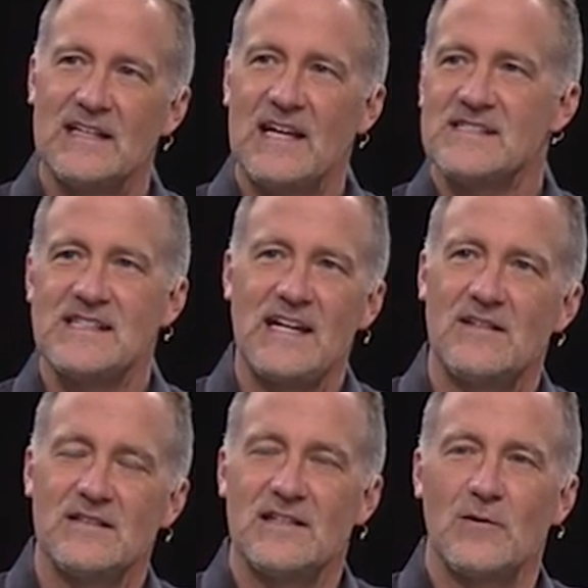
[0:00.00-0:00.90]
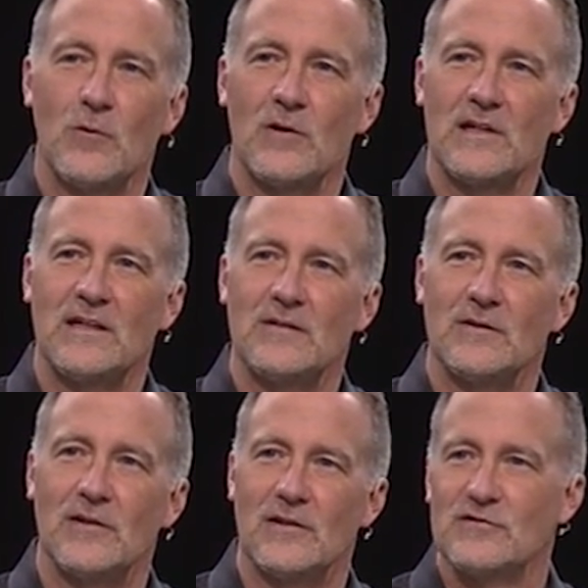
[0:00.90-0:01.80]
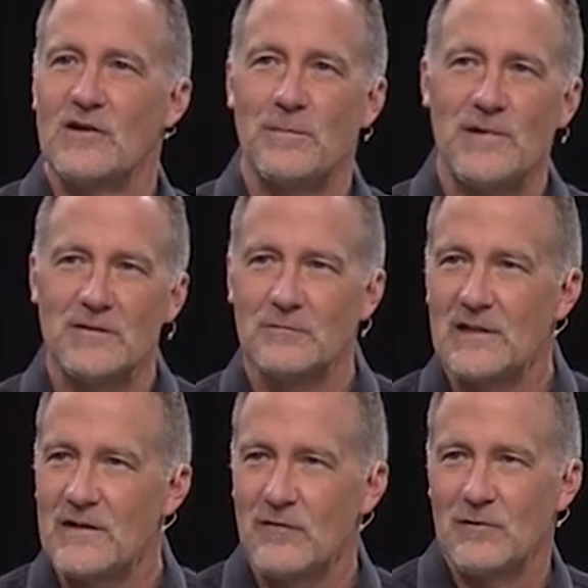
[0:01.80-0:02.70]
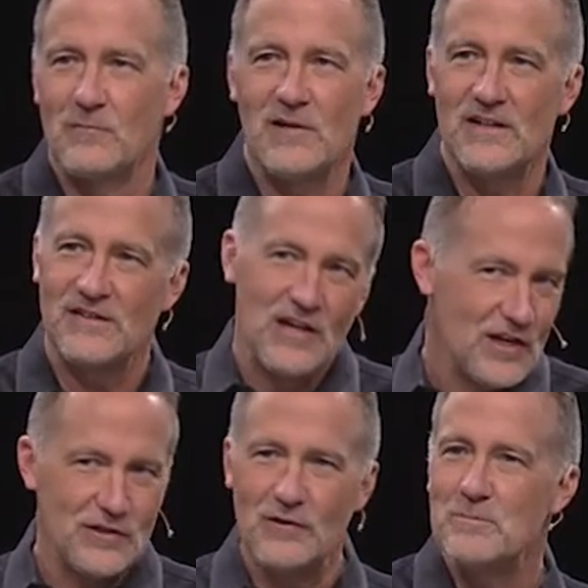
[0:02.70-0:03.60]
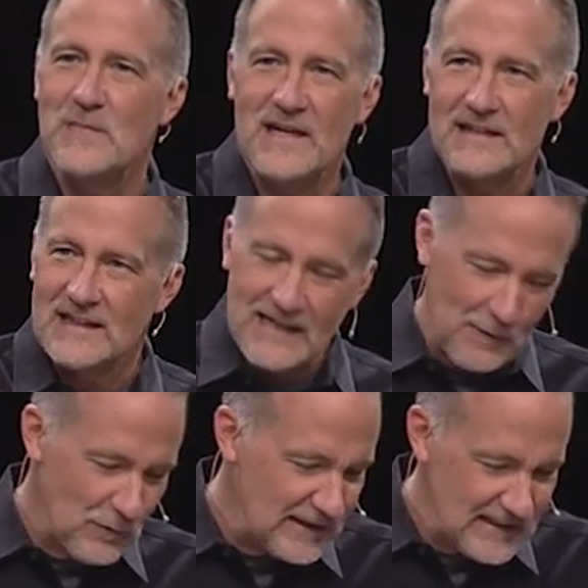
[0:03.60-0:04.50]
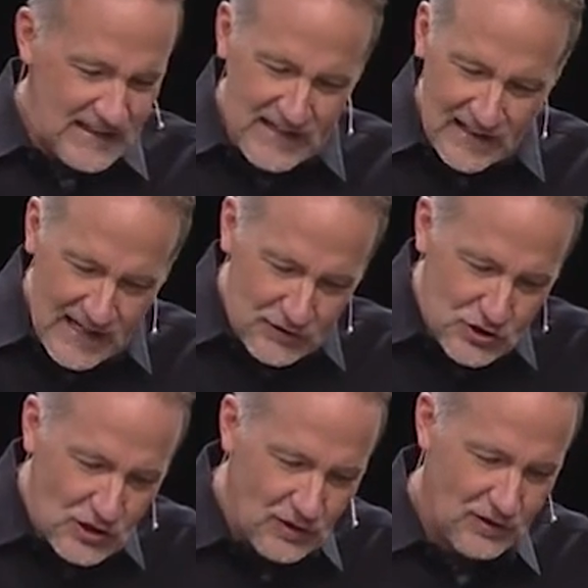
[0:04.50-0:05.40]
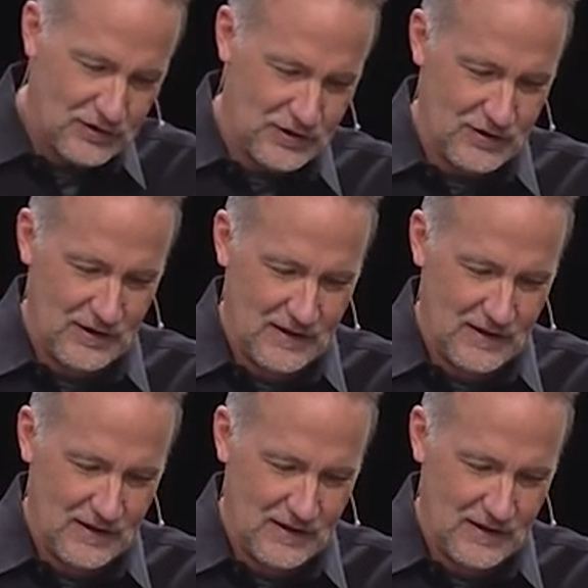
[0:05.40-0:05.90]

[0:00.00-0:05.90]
that sound of the organ or trumpet, whatever it was, you immediately got ready to yell out, charge.